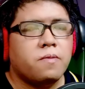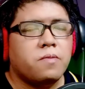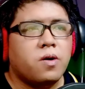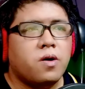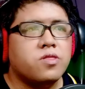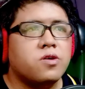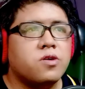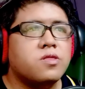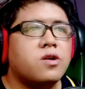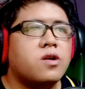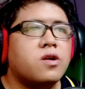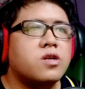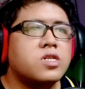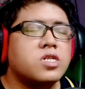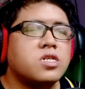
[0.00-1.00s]
Although there
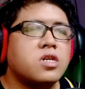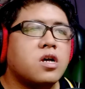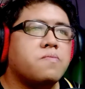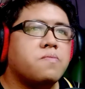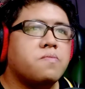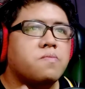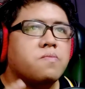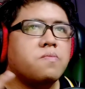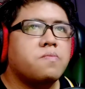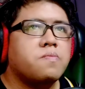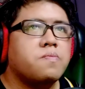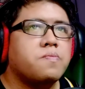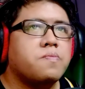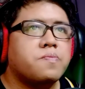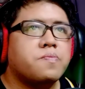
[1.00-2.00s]
are some
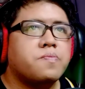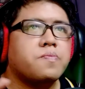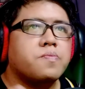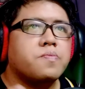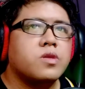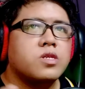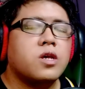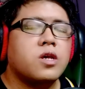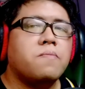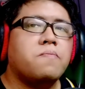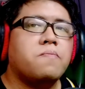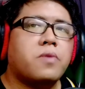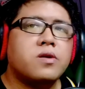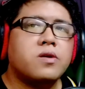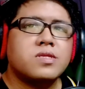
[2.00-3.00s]
some
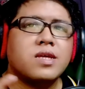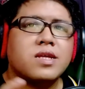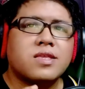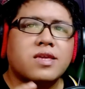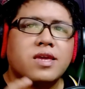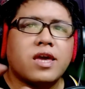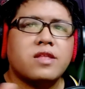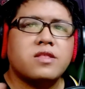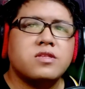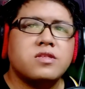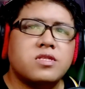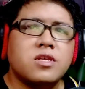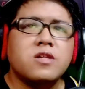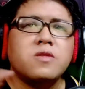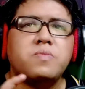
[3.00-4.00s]
parts that can
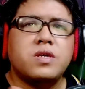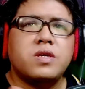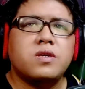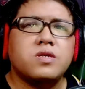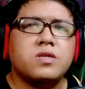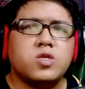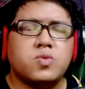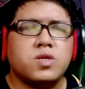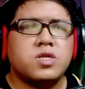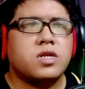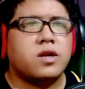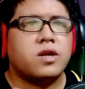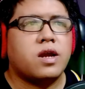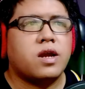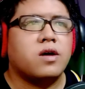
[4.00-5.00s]
still be switched
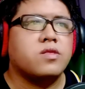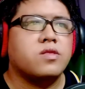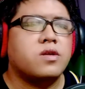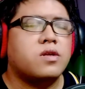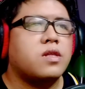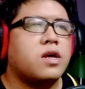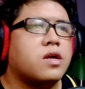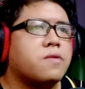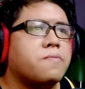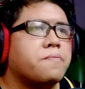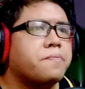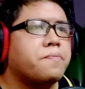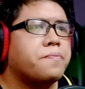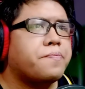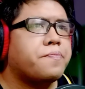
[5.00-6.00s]
around. They're like
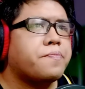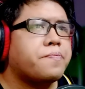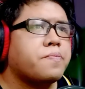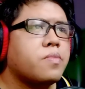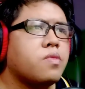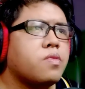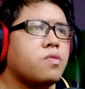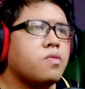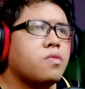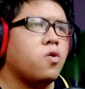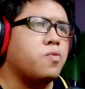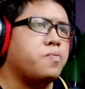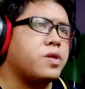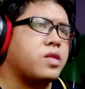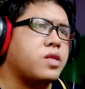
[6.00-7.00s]

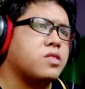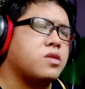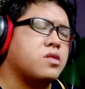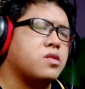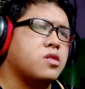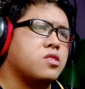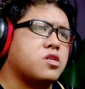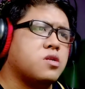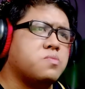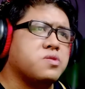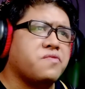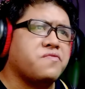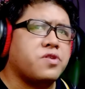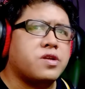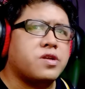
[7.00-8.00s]
open-ended in terms
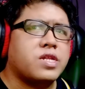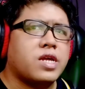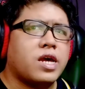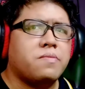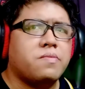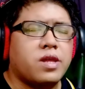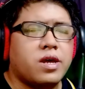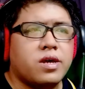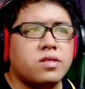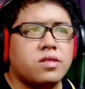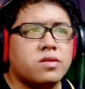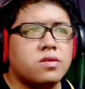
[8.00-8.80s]
of their timeline.